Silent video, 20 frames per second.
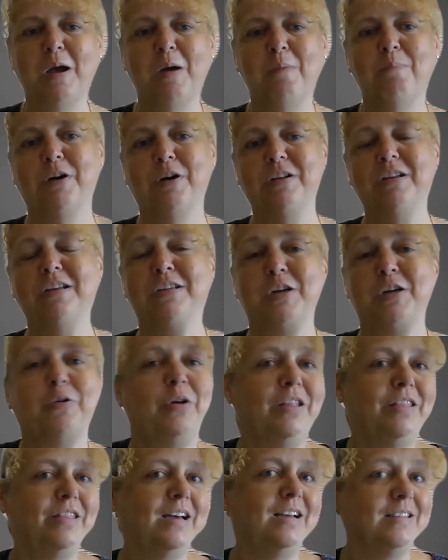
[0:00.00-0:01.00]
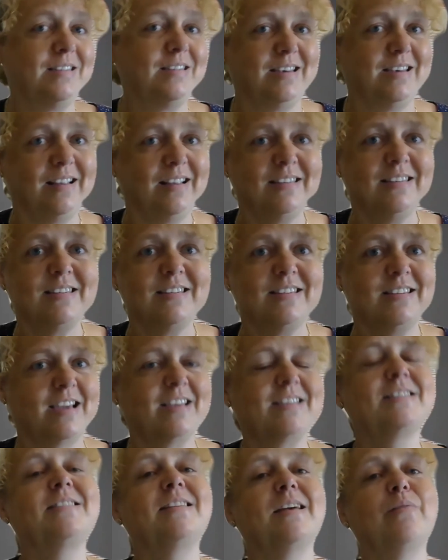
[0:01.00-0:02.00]
But so in that sense,
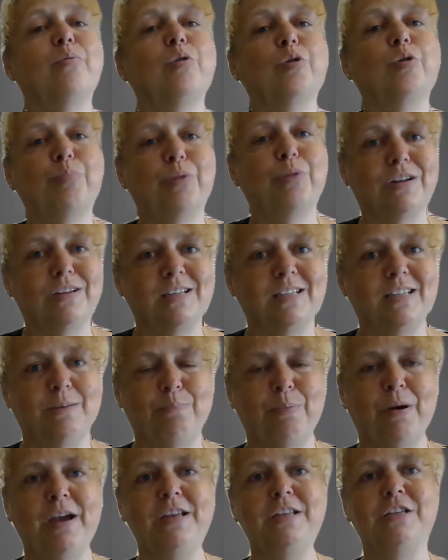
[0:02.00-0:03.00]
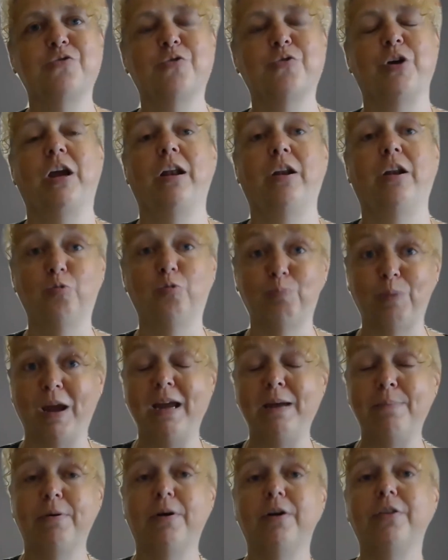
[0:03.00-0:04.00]
yes, they were participatory, and on
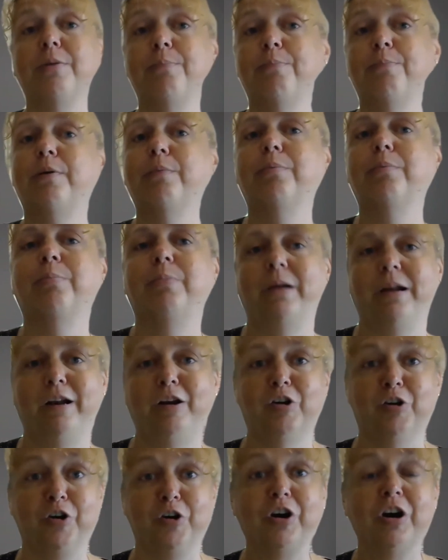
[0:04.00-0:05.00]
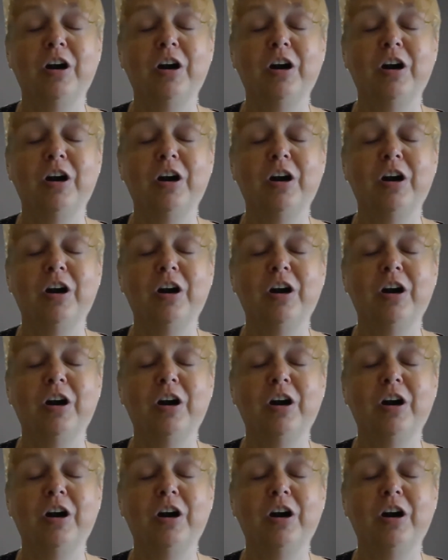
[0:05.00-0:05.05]
paper, they probably look